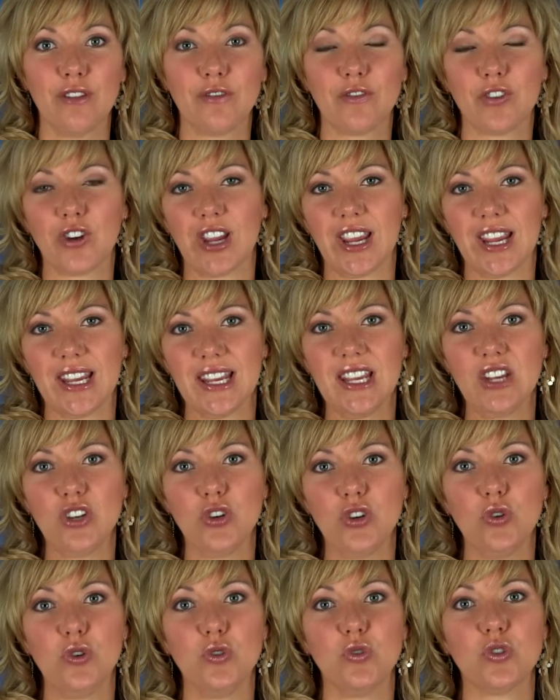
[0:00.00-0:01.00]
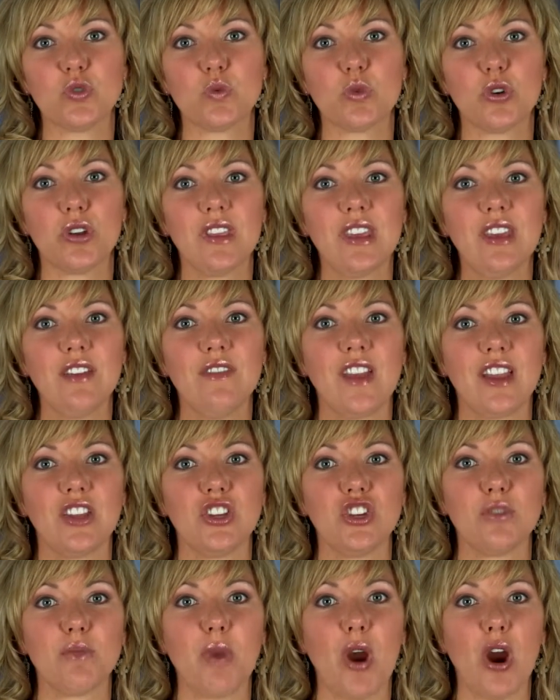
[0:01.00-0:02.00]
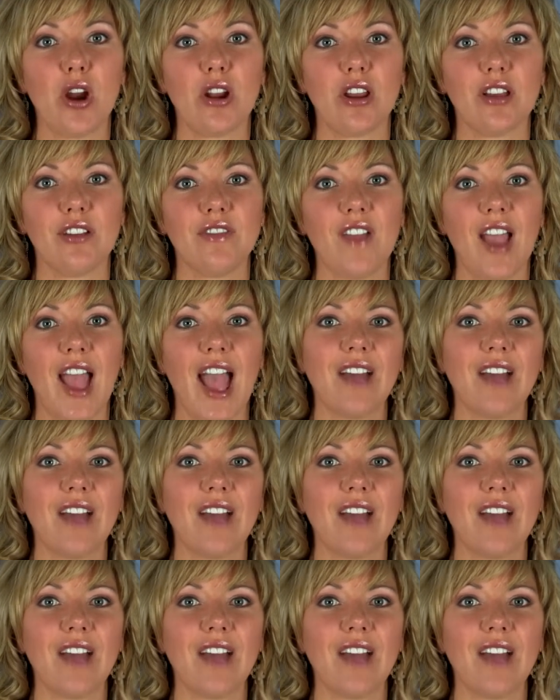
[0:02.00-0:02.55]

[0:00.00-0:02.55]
For any newsworthy event you're part of,